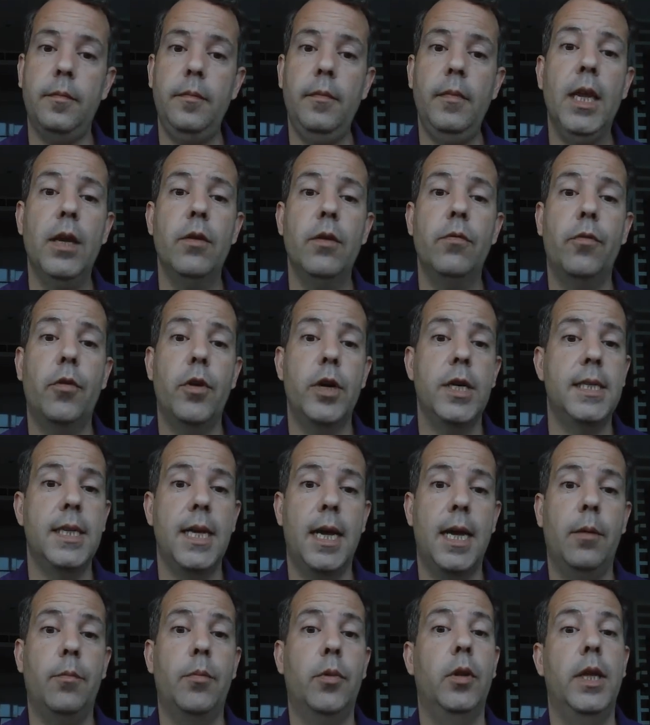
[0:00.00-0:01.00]
for
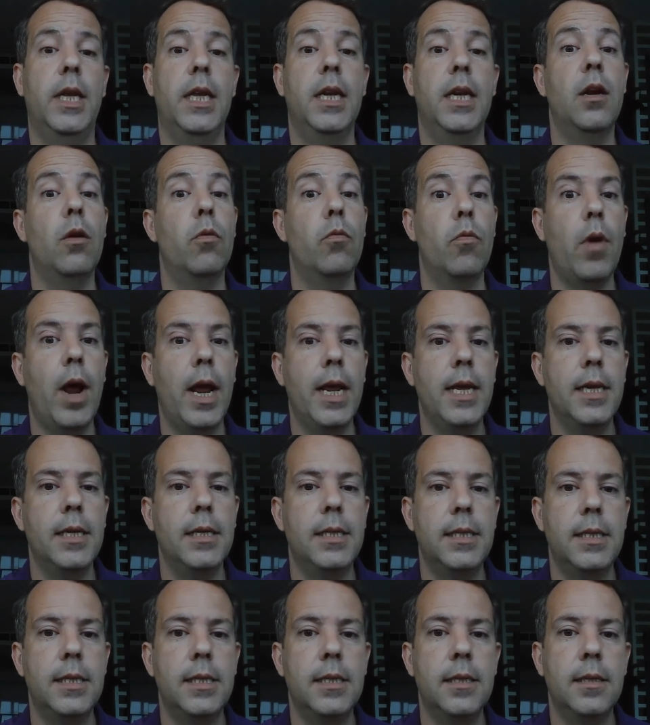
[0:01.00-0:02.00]
example, in a
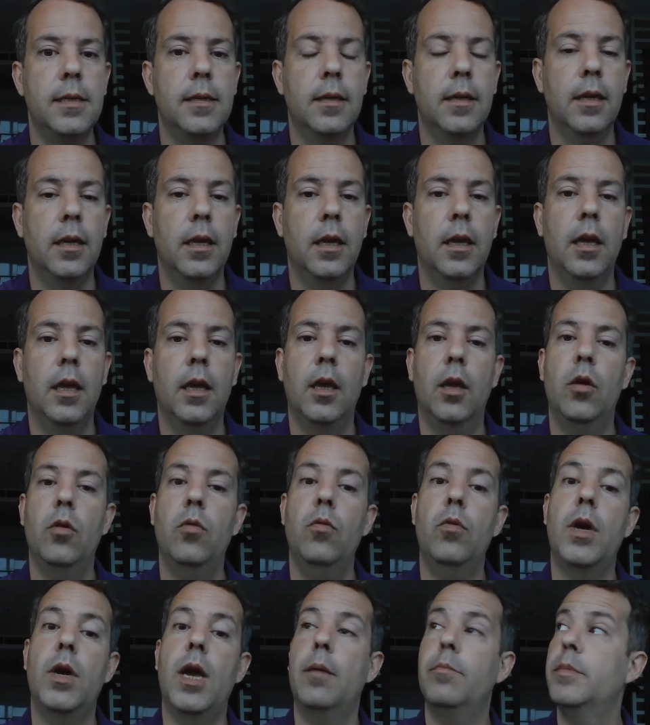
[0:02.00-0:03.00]
race, who
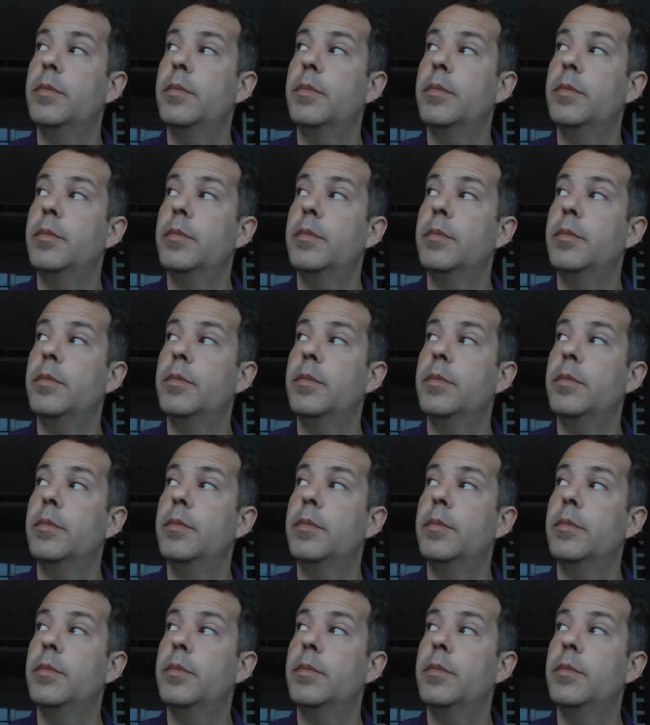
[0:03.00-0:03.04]
comes